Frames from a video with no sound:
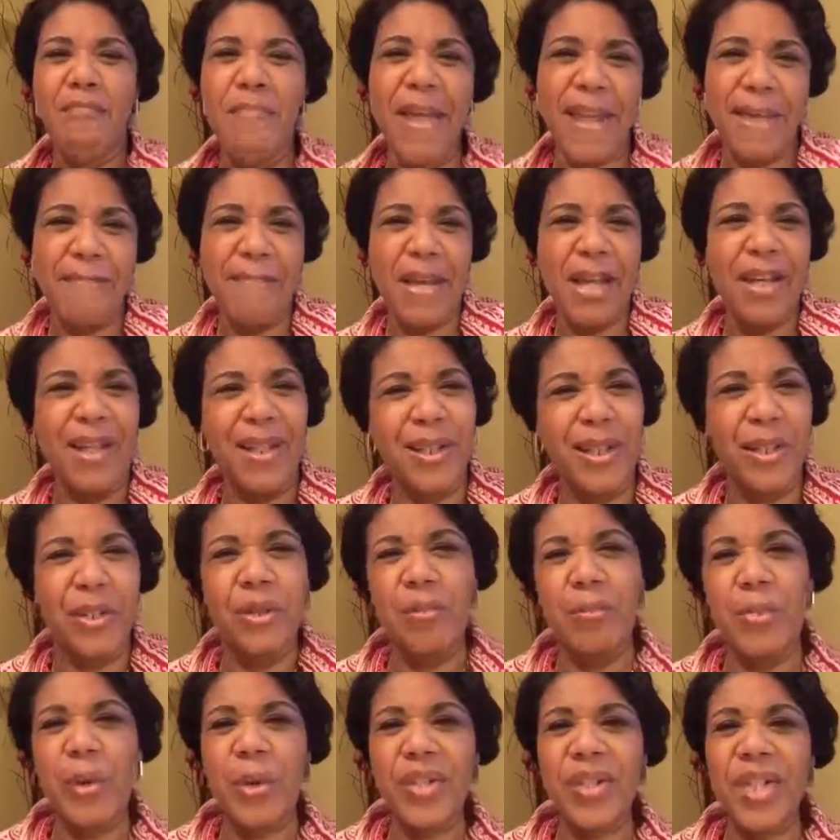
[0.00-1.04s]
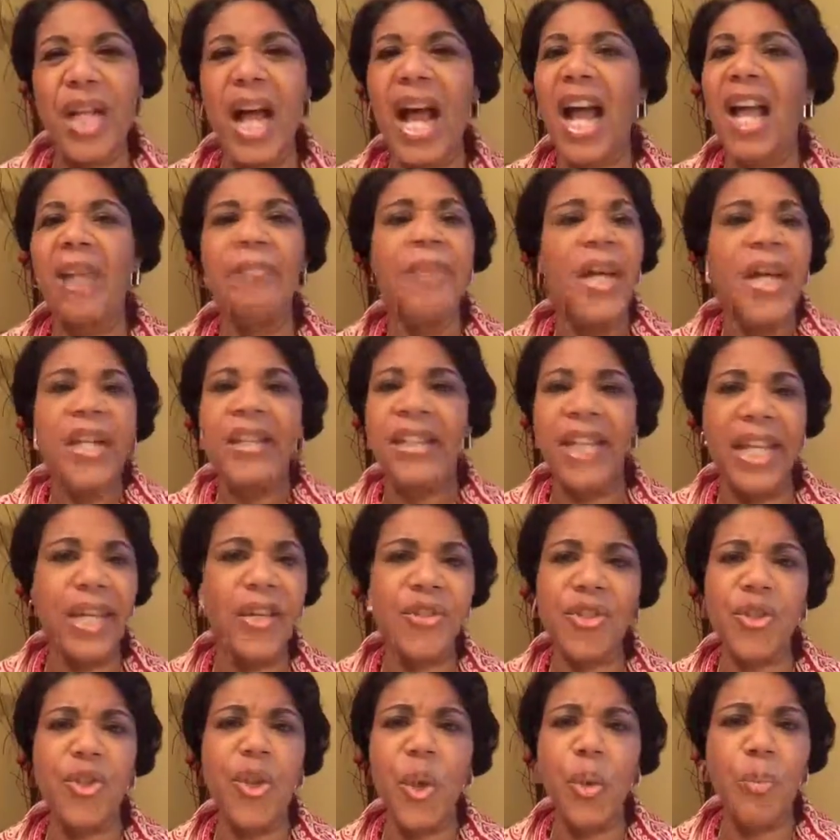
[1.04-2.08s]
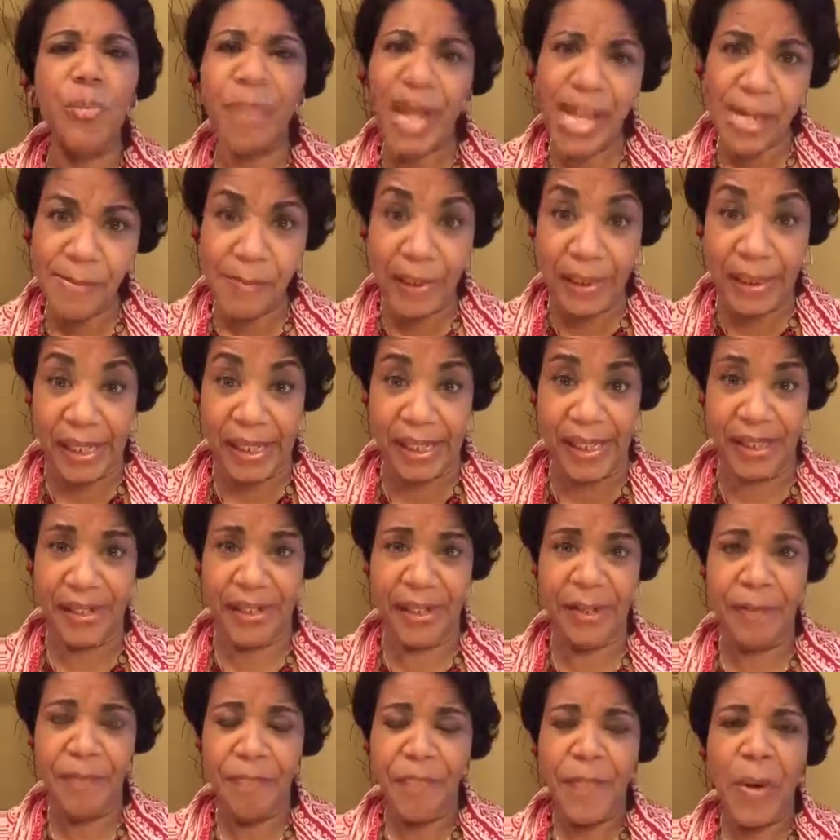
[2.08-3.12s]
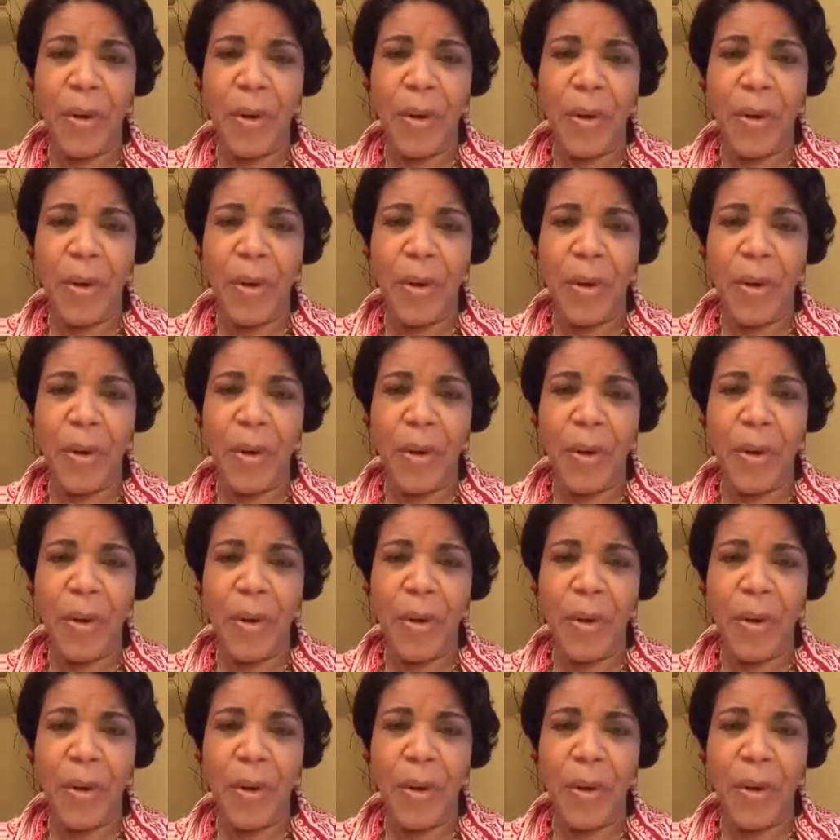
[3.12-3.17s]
maybe a little more time. There's no maybe here.